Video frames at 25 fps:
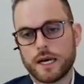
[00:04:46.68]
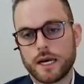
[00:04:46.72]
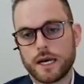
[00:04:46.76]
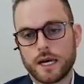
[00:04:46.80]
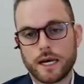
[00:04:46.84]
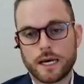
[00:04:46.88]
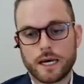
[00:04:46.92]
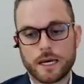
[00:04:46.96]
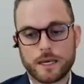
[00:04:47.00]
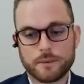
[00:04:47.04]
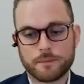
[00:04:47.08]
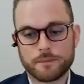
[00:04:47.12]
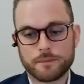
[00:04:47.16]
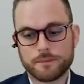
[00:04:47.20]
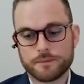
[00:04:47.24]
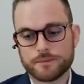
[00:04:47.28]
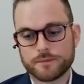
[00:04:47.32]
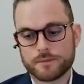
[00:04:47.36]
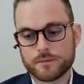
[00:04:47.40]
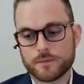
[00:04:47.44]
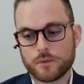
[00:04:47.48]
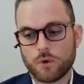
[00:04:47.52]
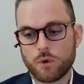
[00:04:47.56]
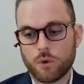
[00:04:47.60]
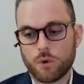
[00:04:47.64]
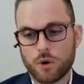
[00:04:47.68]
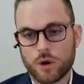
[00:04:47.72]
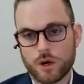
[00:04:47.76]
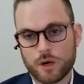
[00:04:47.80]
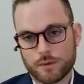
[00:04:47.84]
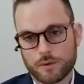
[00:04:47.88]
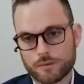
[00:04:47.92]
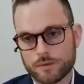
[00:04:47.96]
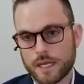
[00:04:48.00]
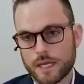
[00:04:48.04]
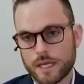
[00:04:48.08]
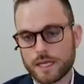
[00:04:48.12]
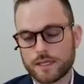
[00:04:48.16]

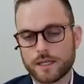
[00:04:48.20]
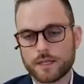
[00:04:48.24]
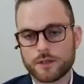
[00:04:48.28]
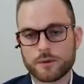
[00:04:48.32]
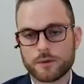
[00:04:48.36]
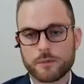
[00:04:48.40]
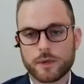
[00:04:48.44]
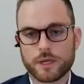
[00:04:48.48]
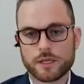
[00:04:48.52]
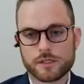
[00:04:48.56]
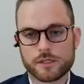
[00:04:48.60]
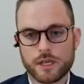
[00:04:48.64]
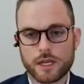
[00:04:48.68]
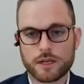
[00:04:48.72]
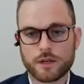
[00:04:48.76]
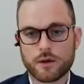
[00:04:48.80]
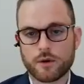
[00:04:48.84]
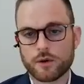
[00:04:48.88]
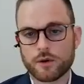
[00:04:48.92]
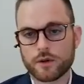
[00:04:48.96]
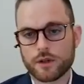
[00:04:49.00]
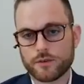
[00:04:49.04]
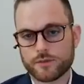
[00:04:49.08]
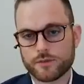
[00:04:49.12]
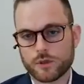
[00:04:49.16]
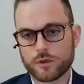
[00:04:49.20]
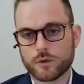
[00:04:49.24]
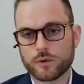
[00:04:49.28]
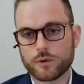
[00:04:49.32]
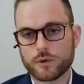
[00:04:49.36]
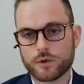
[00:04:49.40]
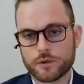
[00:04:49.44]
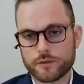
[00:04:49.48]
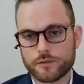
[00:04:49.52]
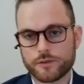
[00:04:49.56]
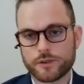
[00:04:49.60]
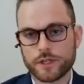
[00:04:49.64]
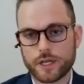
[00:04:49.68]
or that lender may say no and you have to go
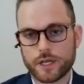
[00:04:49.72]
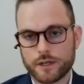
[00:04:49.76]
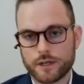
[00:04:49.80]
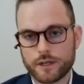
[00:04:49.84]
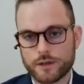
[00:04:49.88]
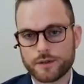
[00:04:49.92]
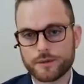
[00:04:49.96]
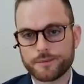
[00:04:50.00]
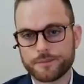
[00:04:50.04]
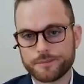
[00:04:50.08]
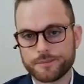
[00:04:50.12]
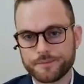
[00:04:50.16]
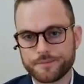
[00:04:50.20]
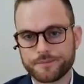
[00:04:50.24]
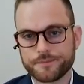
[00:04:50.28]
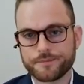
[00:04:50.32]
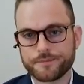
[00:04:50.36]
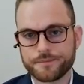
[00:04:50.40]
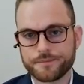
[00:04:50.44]
to a different lender.